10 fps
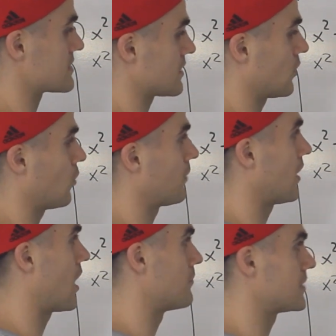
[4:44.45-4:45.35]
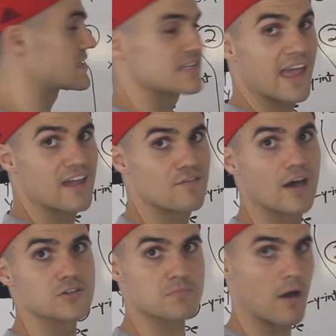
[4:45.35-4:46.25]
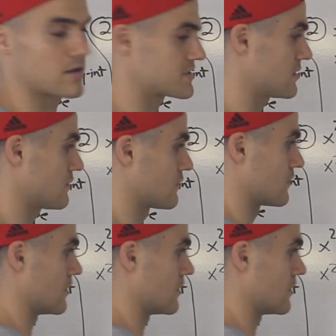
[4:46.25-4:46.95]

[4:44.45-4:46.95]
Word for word: is going to open up because the a value is positive.